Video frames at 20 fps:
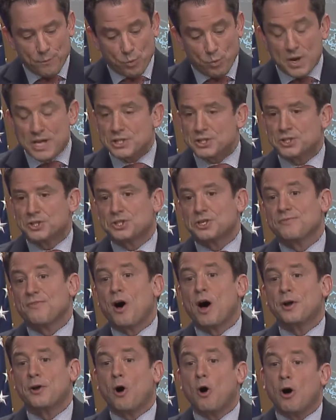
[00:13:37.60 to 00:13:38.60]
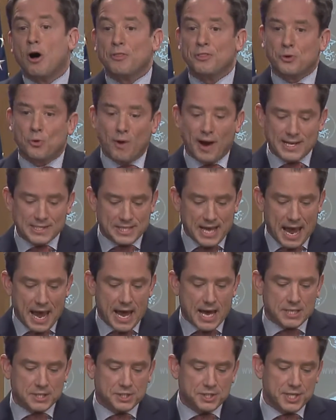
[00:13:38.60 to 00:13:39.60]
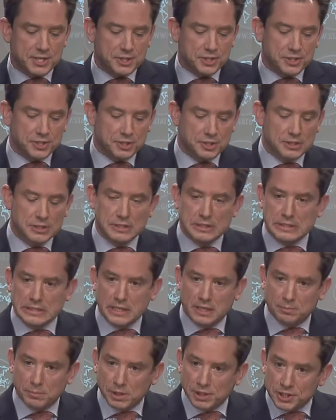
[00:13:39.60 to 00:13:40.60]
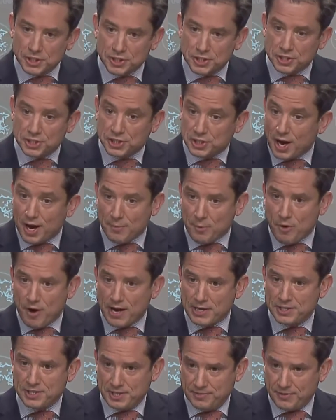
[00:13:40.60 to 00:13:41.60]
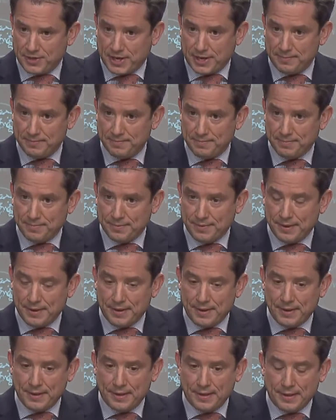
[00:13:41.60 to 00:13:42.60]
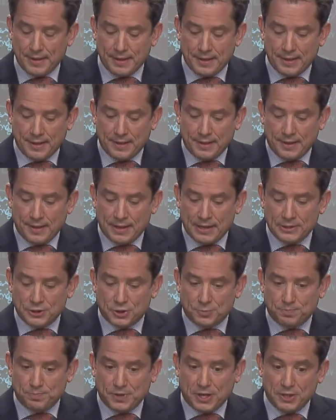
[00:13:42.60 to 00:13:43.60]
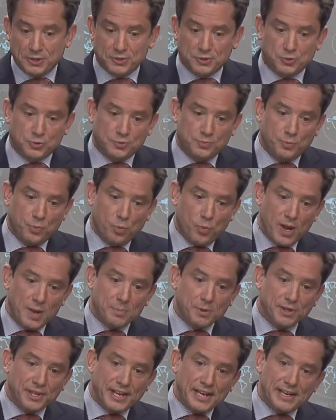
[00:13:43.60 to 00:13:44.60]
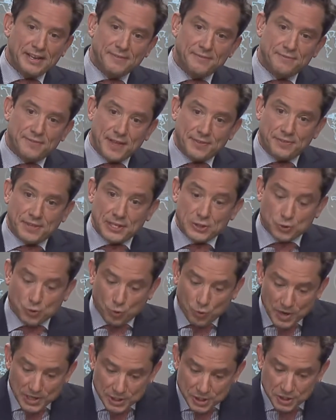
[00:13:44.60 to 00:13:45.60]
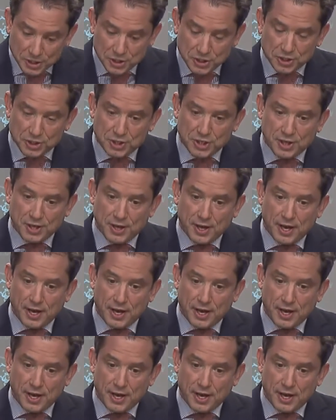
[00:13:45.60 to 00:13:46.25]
risks of unauthorized access and malicious cyber activity. And it's because we believe that these risks